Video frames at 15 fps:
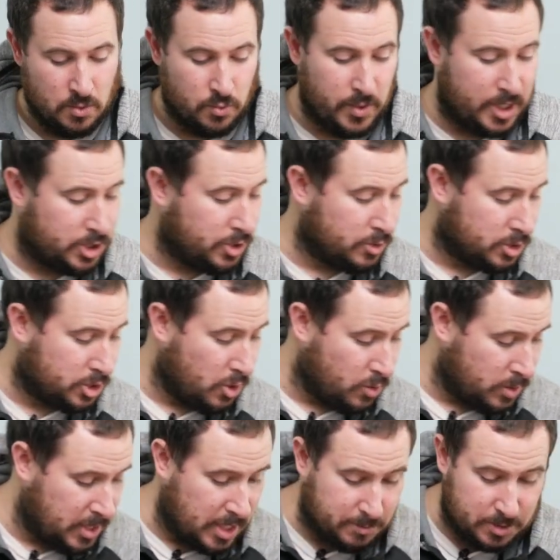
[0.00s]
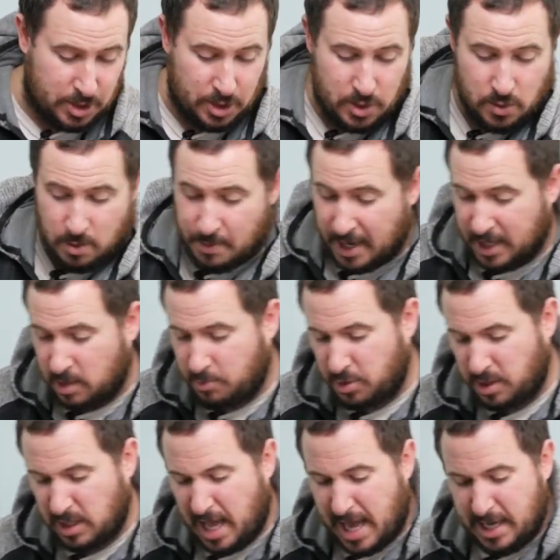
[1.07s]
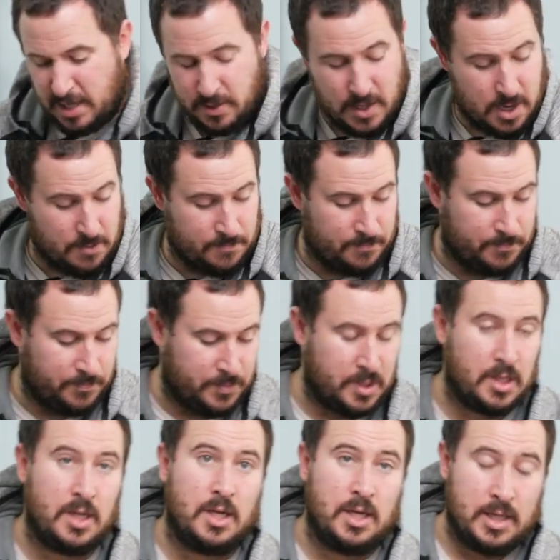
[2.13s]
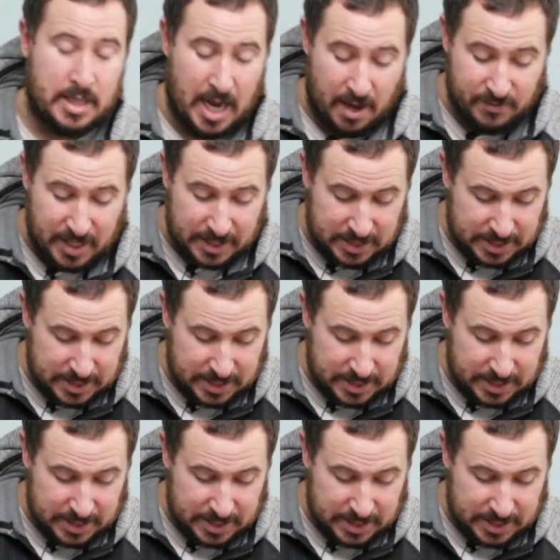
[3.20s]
Ratio is totally up to you. I'm not going to put a lot in there. Now I've got